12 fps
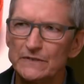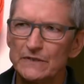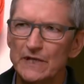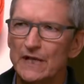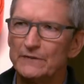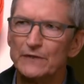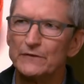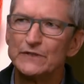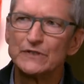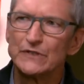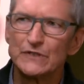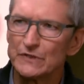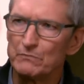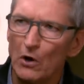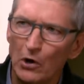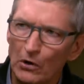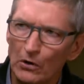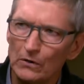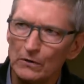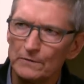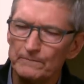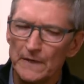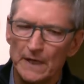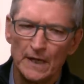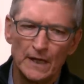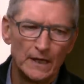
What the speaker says: and high-tech companies have doled